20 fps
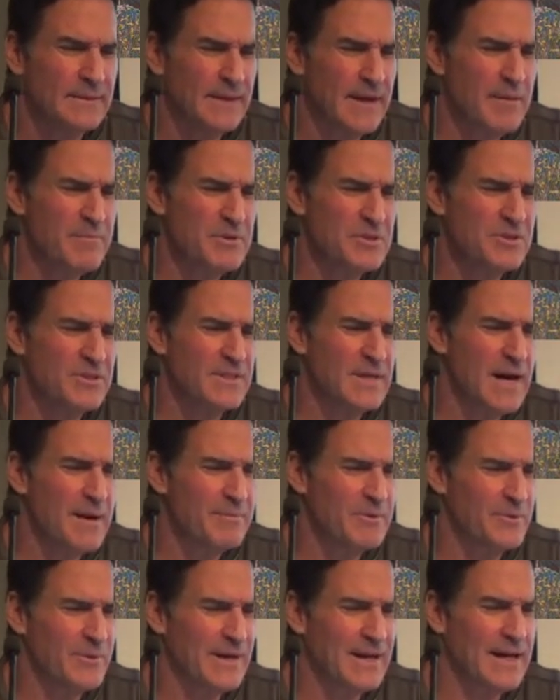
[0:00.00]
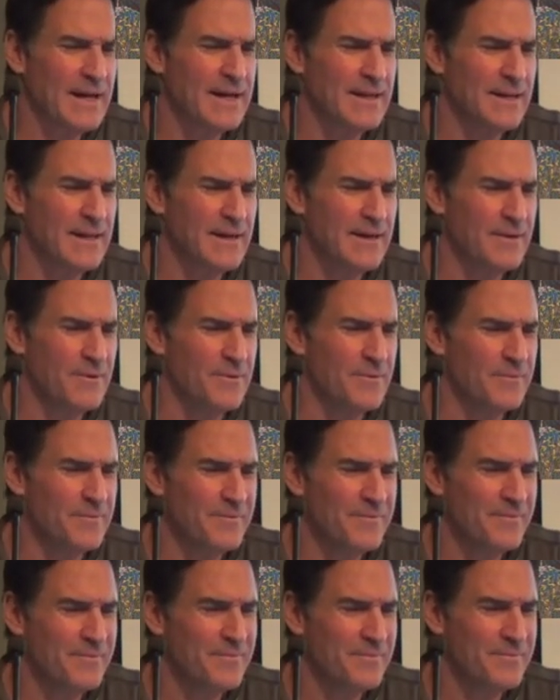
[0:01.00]
How much time do I got now?
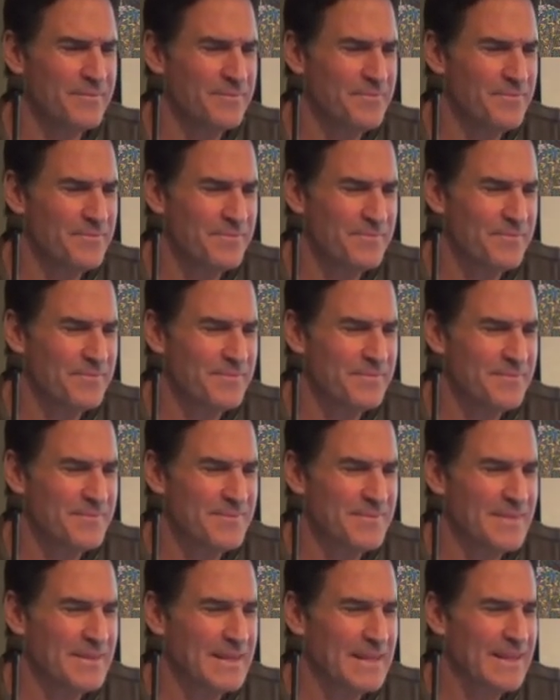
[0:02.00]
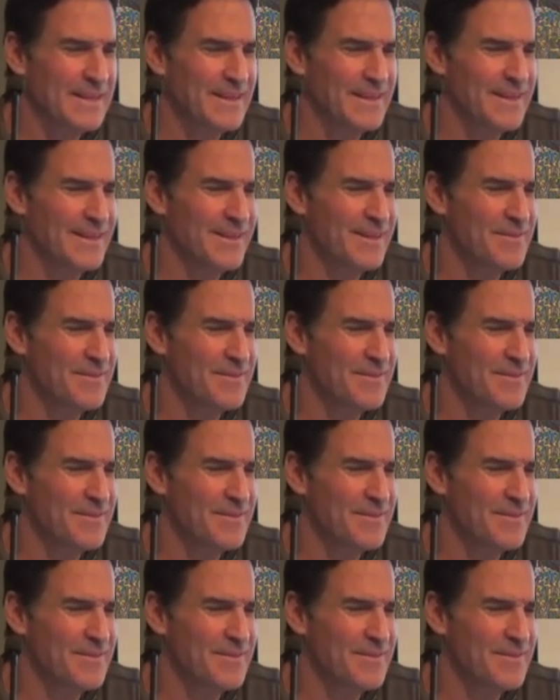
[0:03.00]
Just